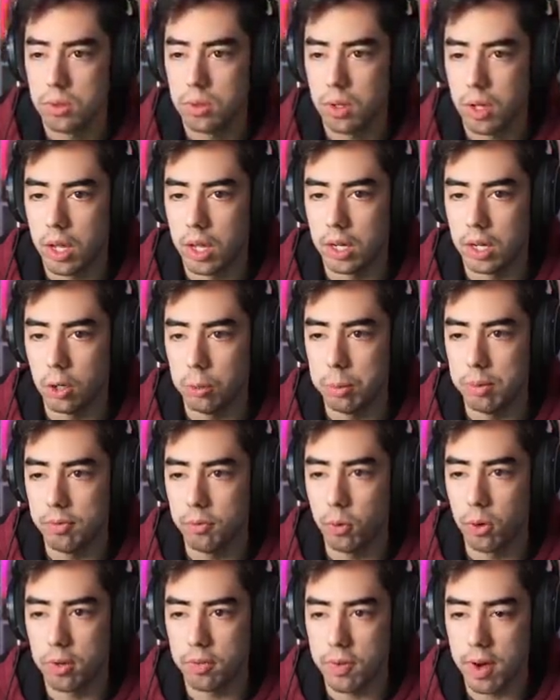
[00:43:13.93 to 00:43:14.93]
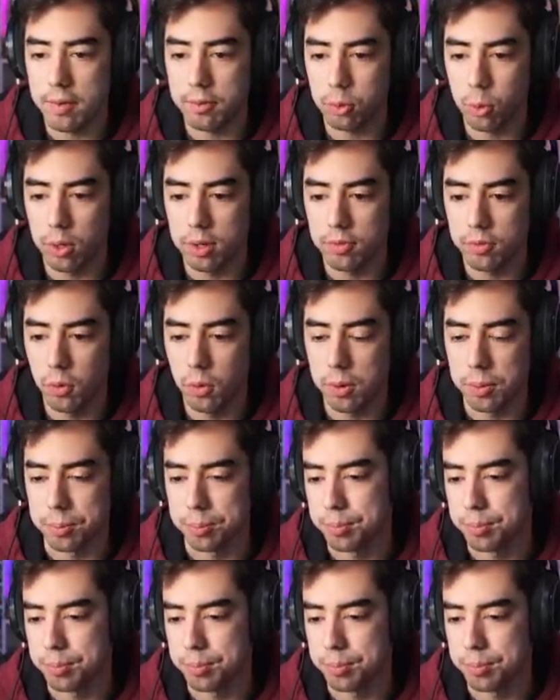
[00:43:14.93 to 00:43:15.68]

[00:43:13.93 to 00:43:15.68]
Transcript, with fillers: And it'll be 45-24.